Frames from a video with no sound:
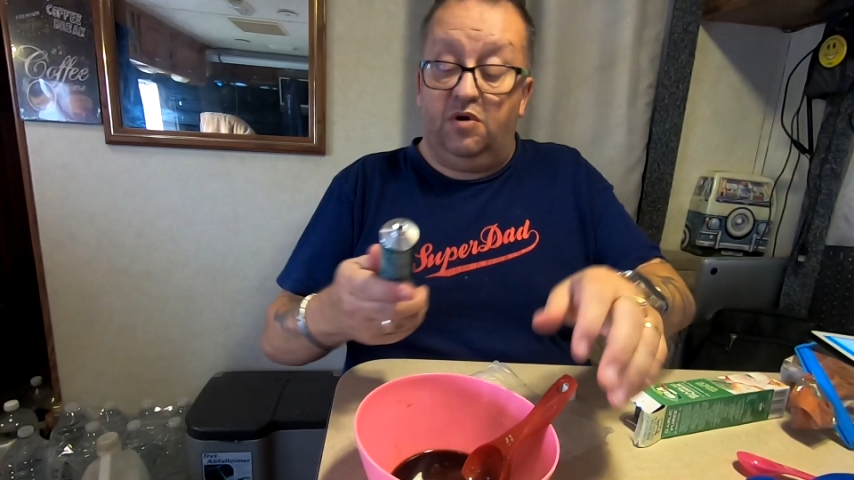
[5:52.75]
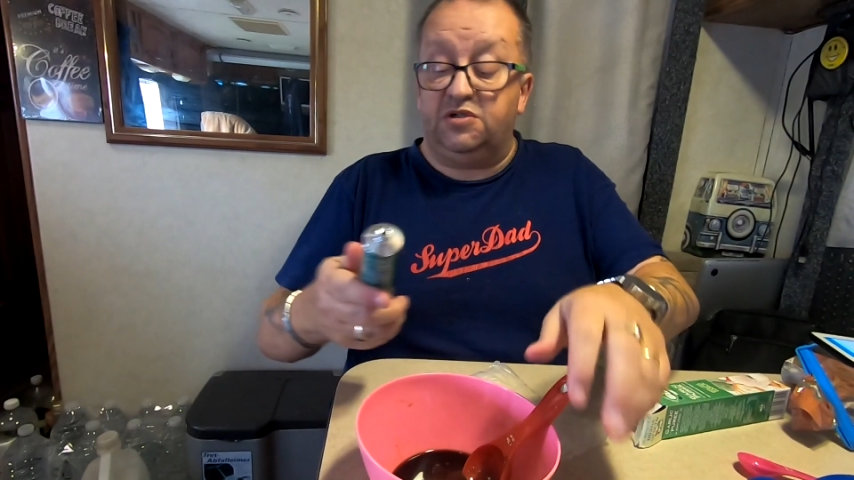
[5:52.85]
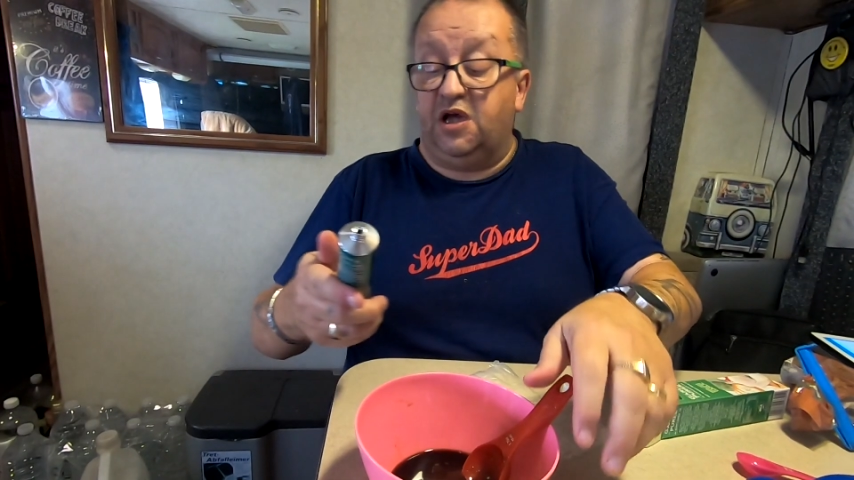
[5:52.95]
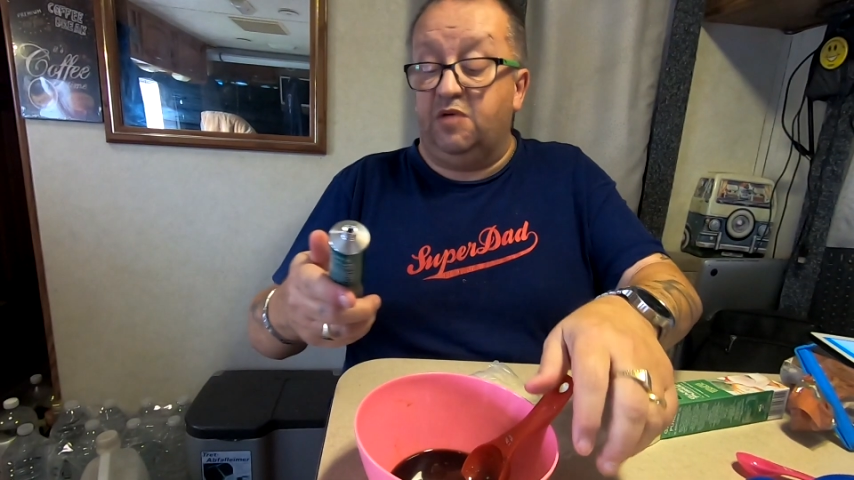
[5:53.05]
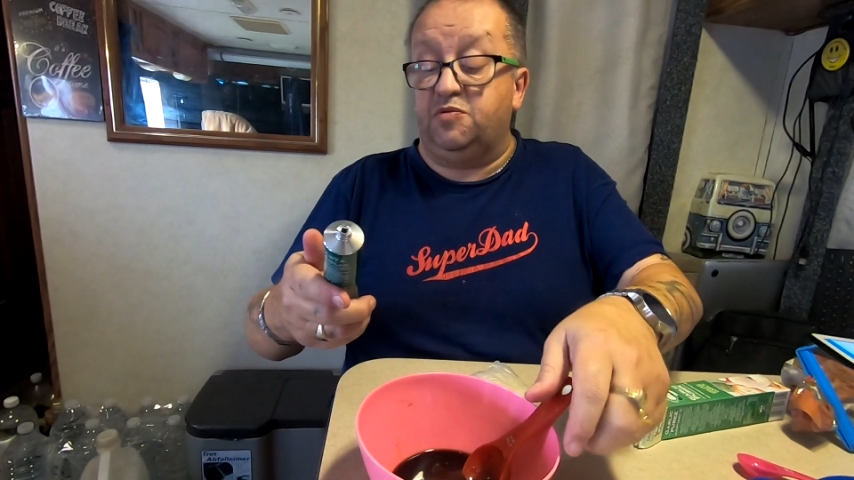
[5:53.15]

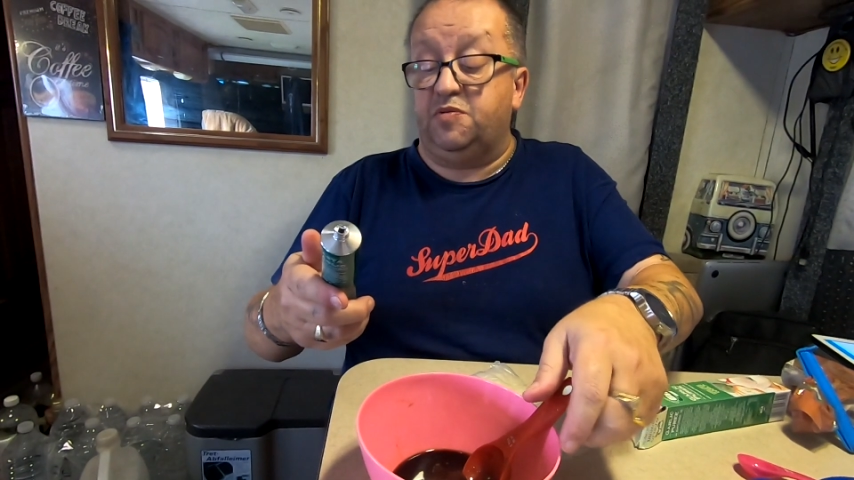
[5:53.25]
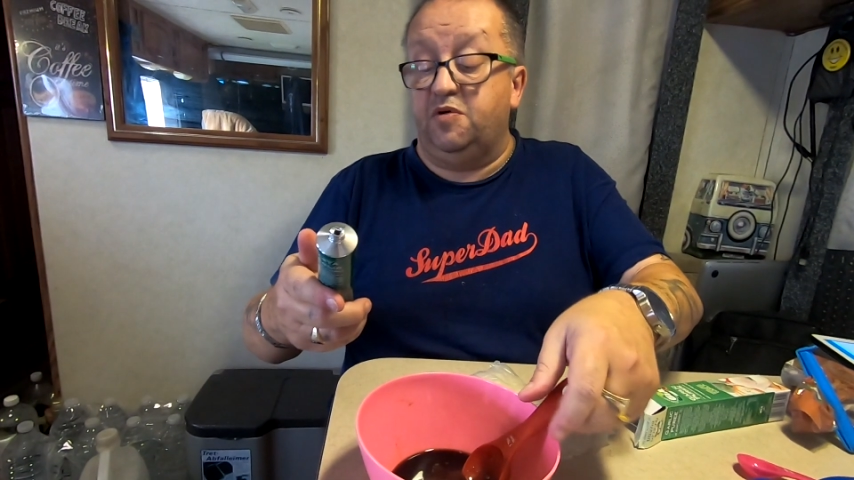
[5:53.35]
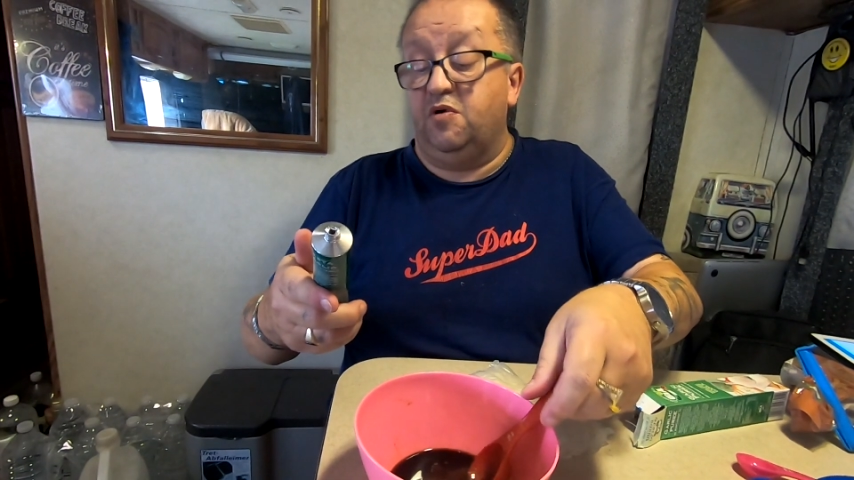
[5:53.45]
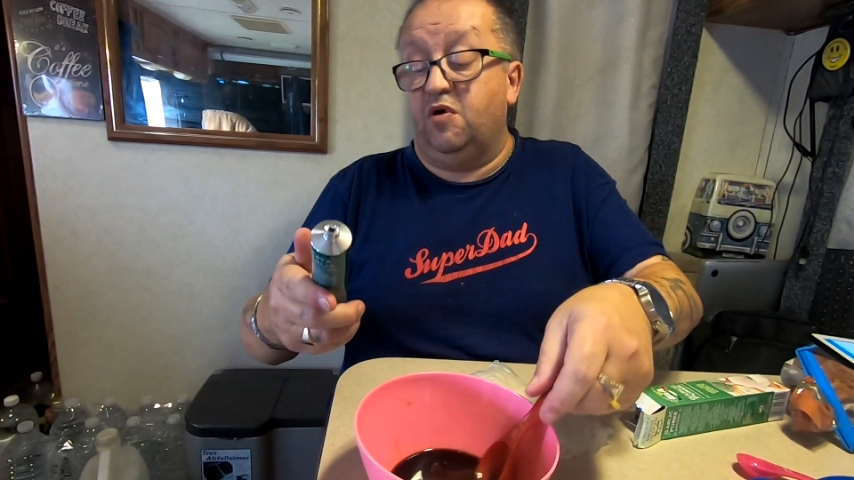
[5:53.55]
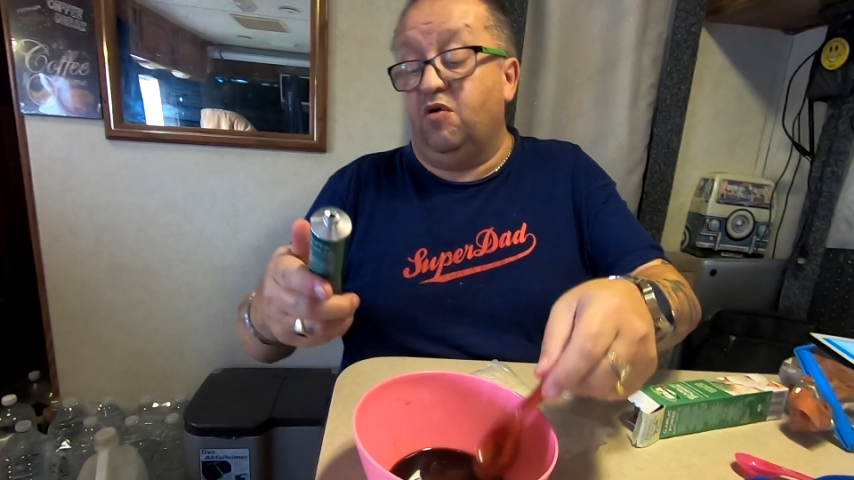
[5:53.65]
1
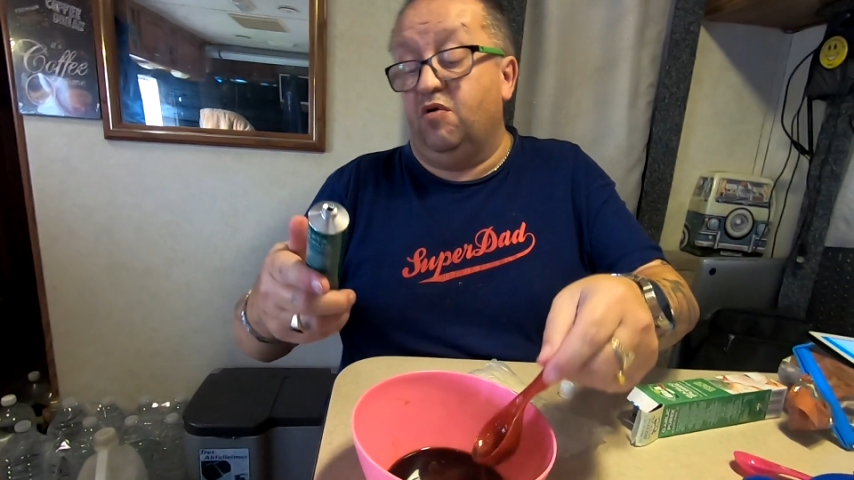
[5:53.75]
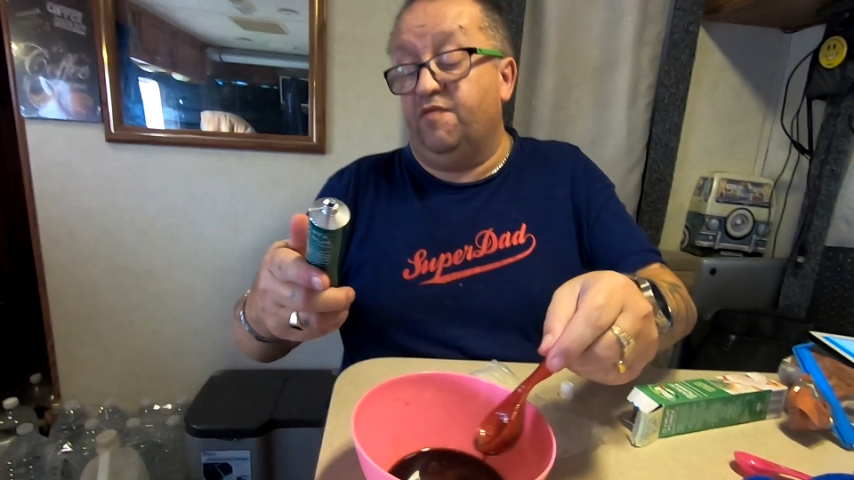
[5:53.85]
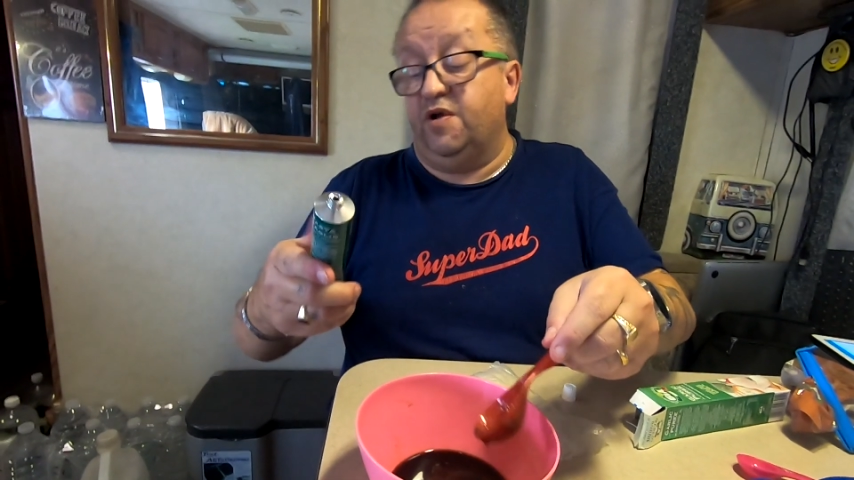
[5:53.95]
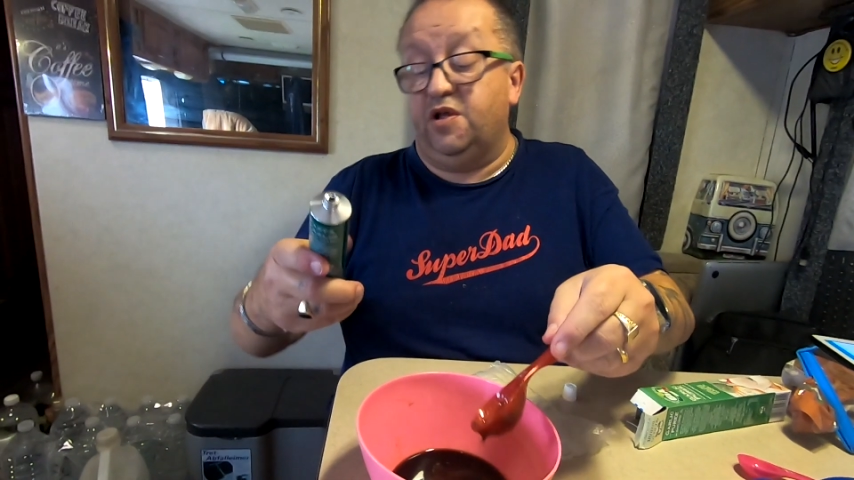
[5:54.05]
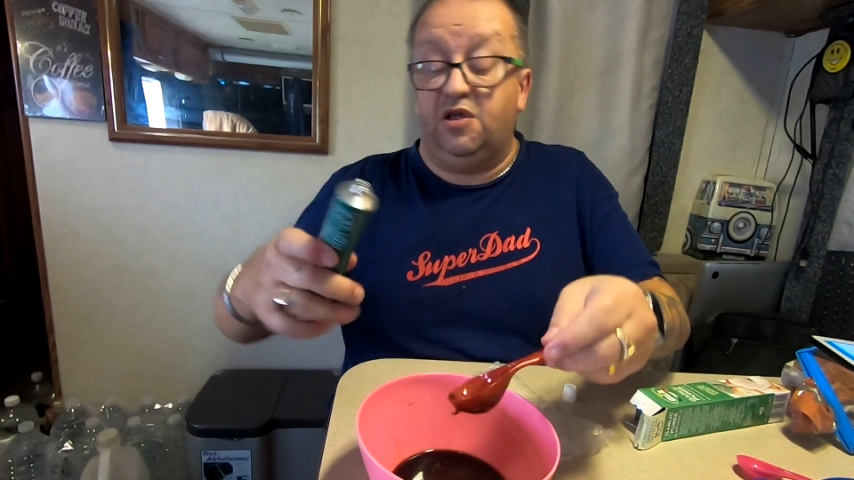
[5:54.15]
tablespoon
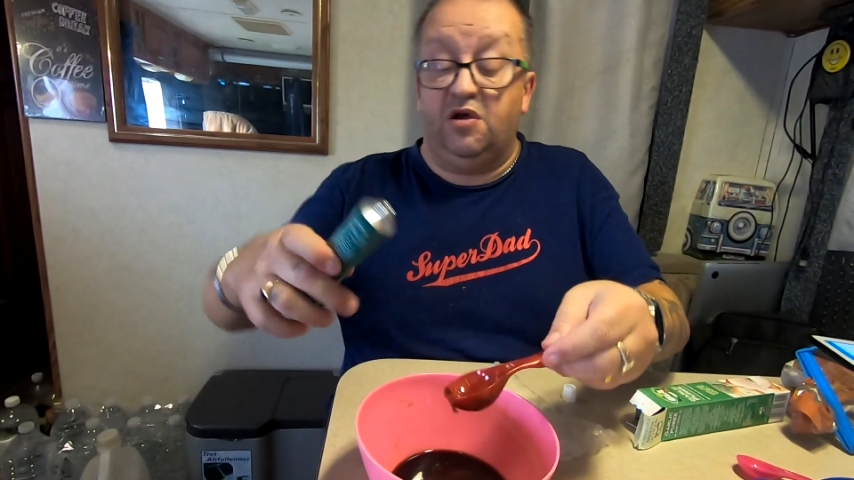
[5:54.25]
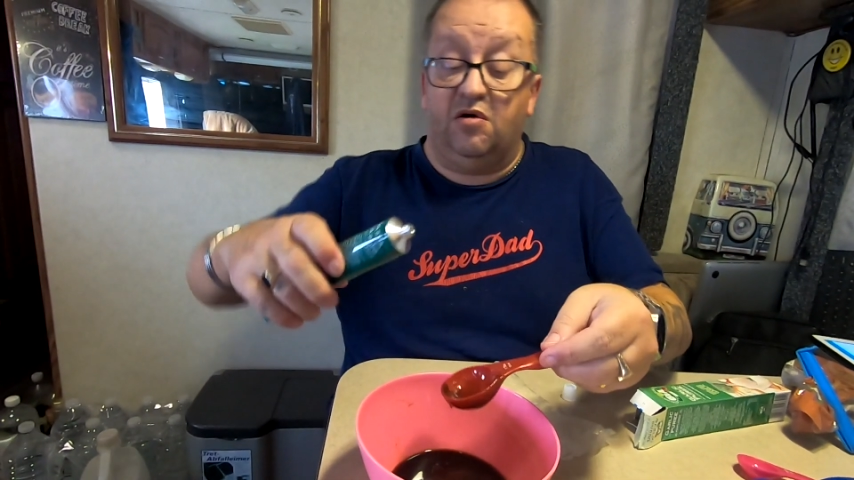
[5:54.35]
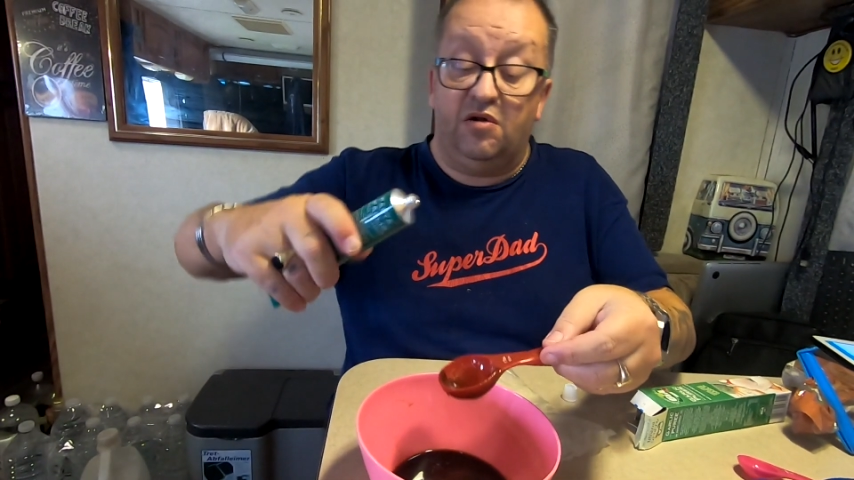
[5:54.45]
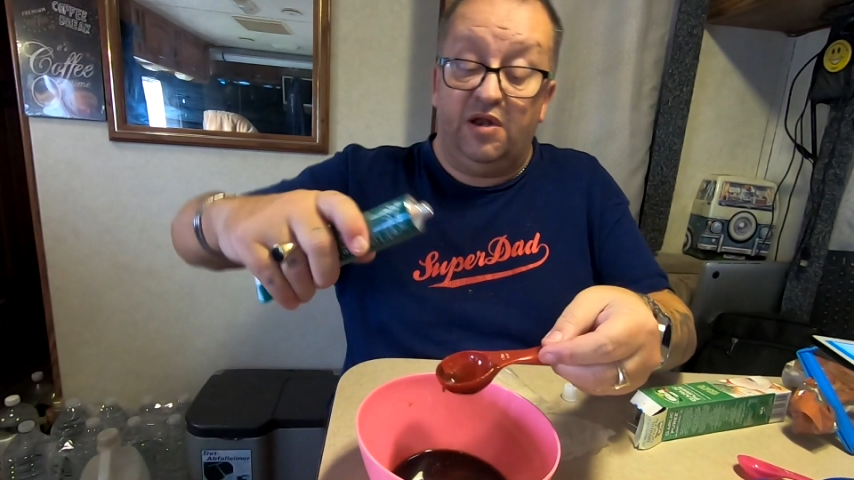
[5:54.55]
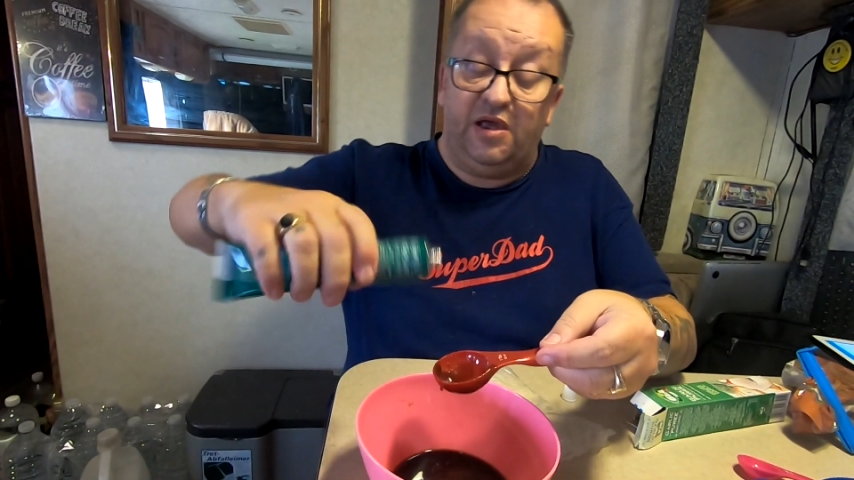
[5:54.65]
of
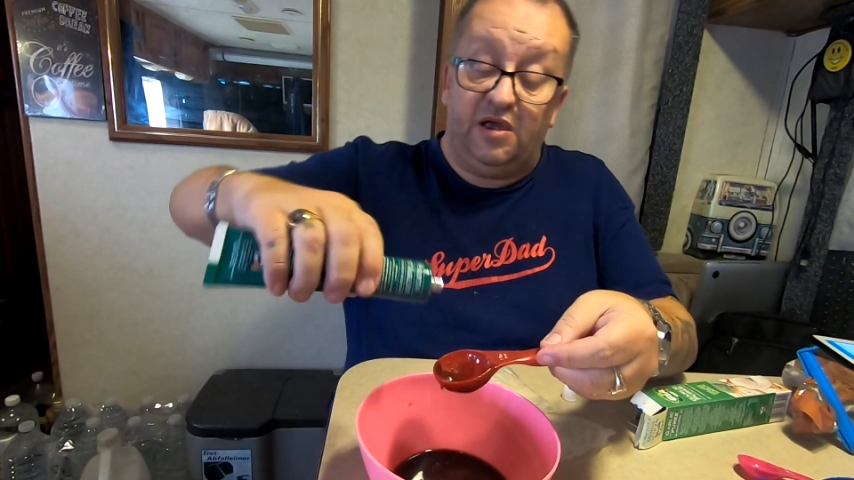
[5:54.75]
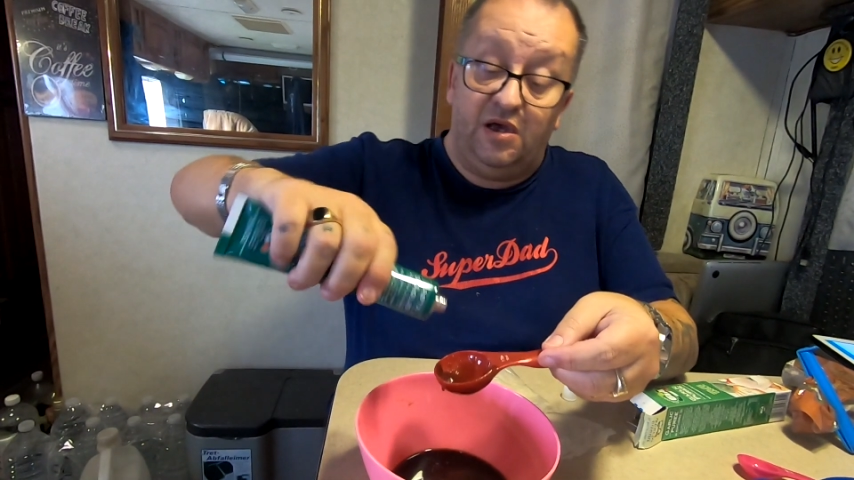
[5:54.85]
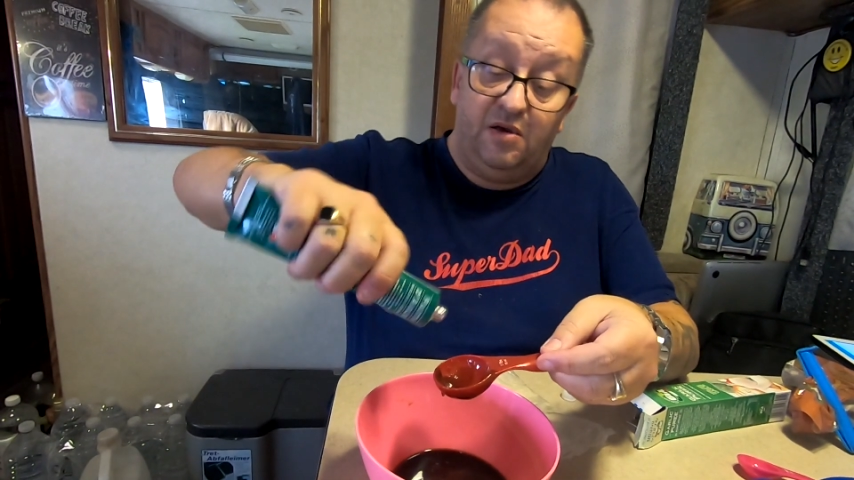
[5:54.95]
garlic